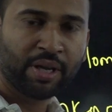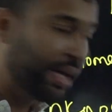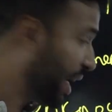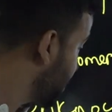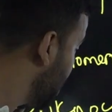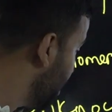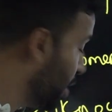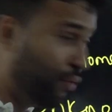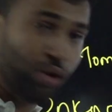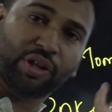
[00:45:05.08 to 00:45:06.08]

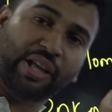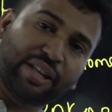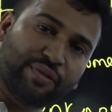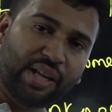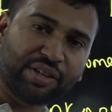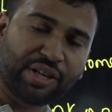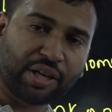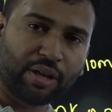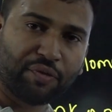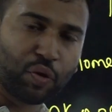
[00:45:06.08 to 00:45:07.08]
External forces as well as
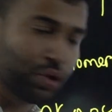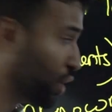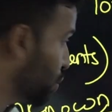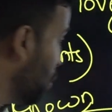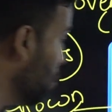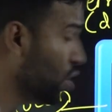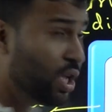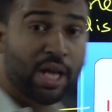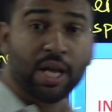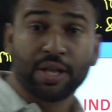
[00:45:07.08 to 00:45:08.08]
internal forces. So
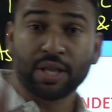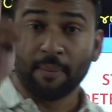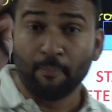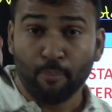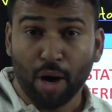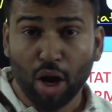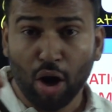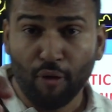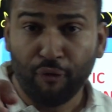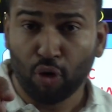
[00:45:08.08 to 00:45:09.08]
number
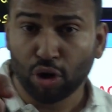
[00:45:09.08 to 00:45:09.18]
of